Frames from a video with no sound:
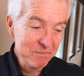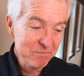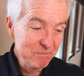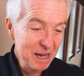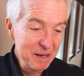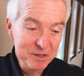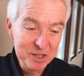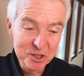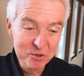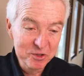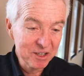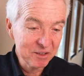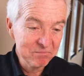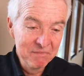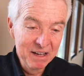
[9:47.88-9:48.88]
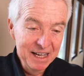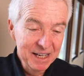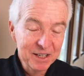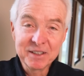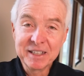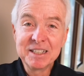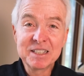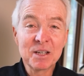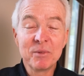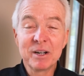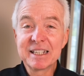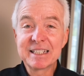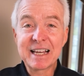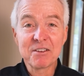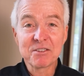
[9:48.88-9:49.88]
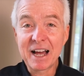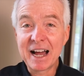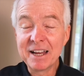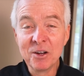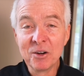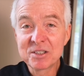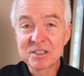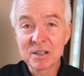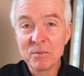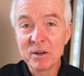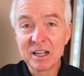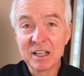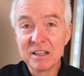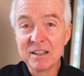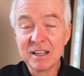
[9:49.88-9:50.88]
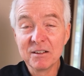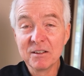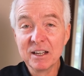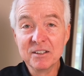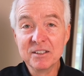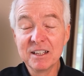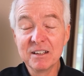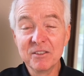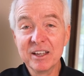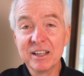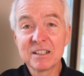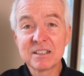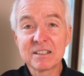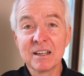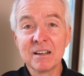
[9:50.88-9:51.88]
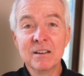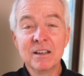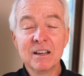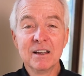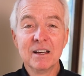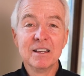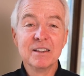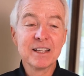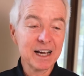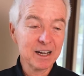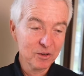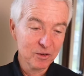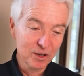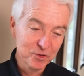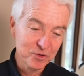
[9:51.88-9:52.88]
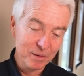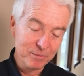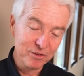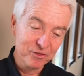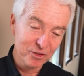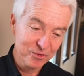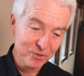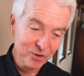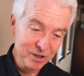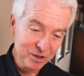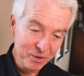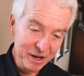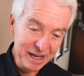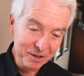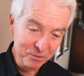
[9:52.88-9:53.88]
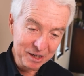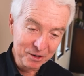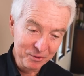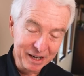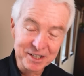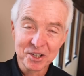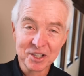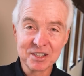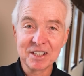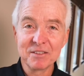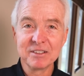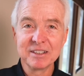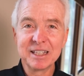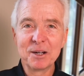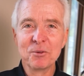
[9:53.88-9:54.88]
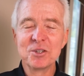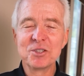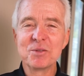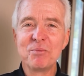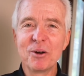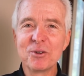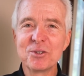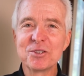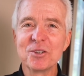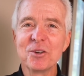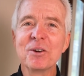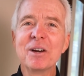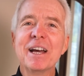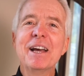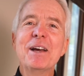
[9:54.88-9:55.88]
Maybe you can clean somebody's house. I know somebody that did this and they got in a little trouble for throwing away and rearranging stuff that they weren't supposed to.